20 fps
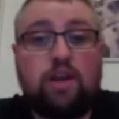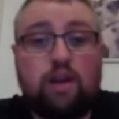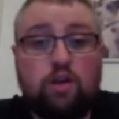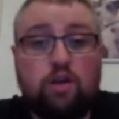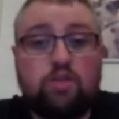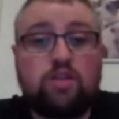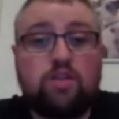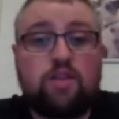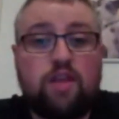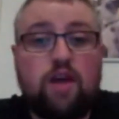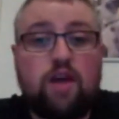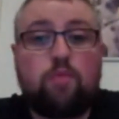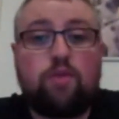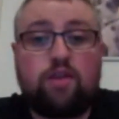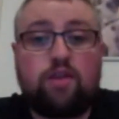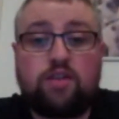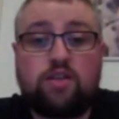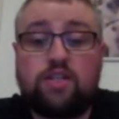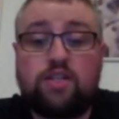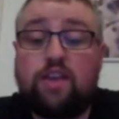he walks away and
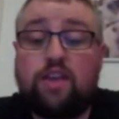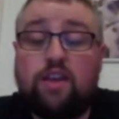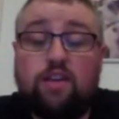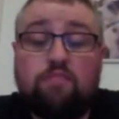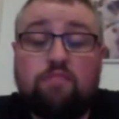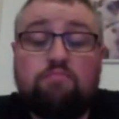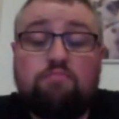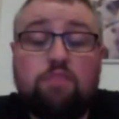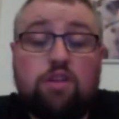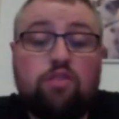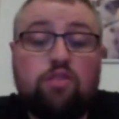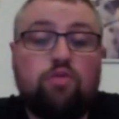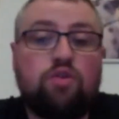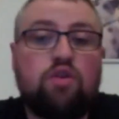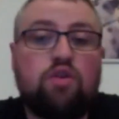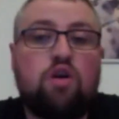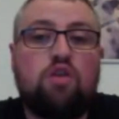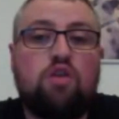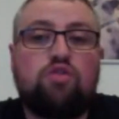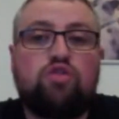he looks at that one, because I
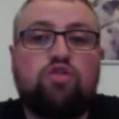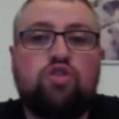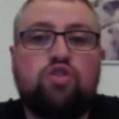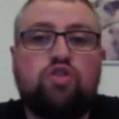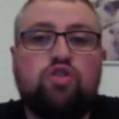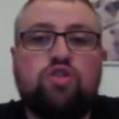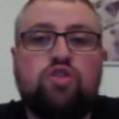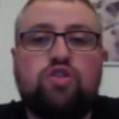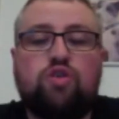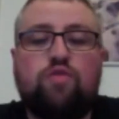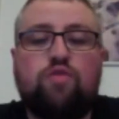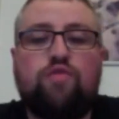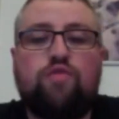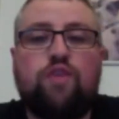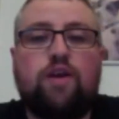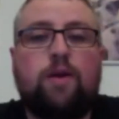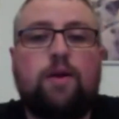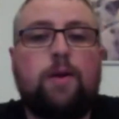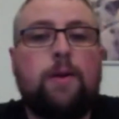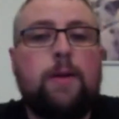think Antonio Carlos
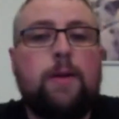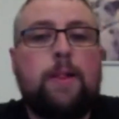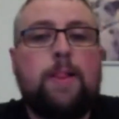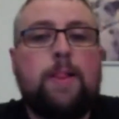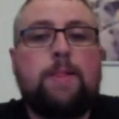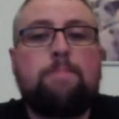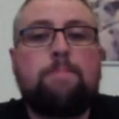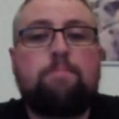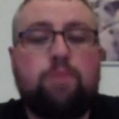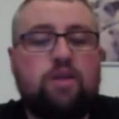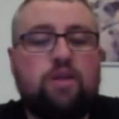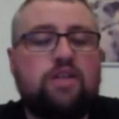Jr. is a good fighter.